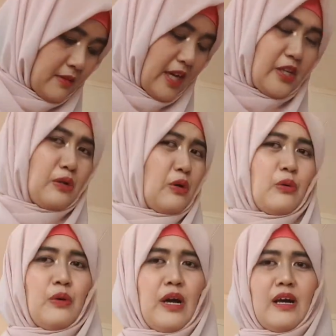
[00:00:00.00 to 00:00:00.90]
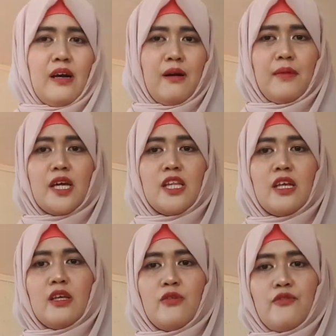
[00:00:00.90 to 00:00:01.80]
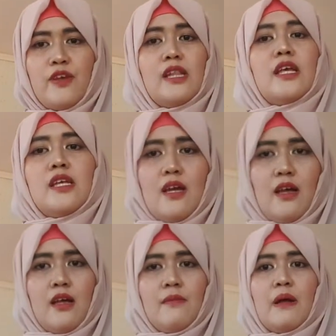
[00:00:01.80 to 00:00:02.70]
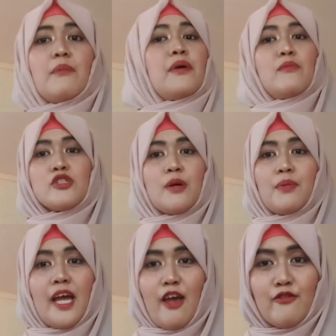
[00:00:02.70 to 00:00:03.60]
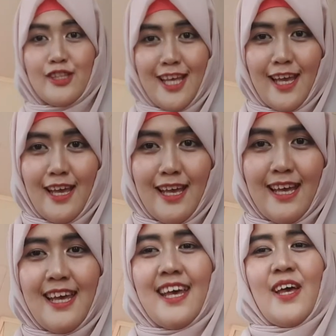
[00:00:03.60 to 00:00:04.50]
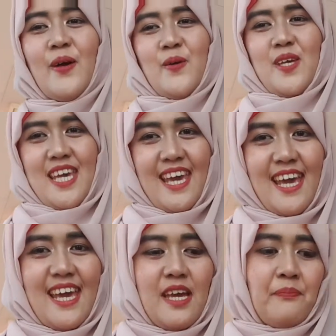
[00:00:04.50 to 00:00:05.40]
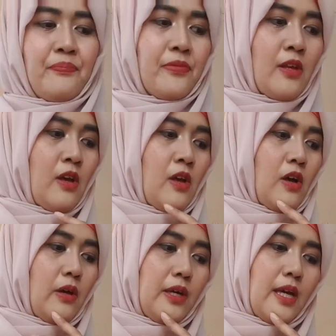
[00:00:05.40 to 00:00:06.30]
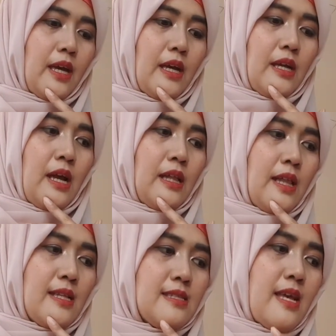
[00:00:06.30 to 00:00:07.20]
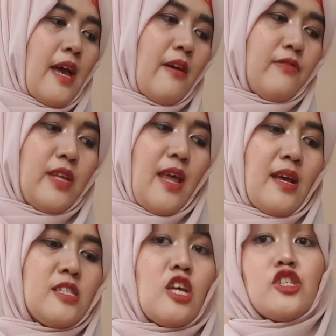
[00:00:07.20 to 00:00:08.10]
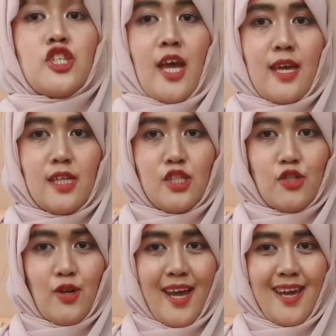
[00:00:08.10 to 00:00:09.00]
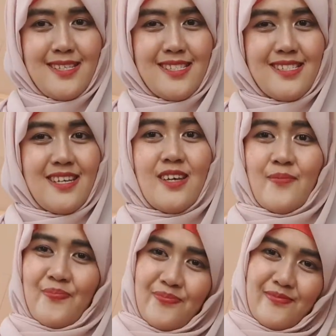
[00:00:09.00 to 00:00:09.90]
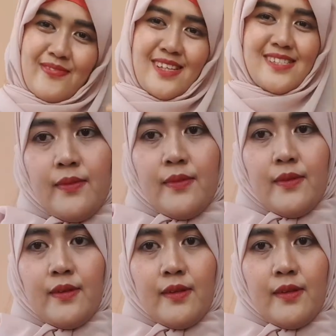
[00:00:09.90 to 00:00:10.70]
I don't know, agad din yung feeling niya. Kaya pwede mo siya pang everyday. Okay? Okay. Let's have the next Shein dress. See you.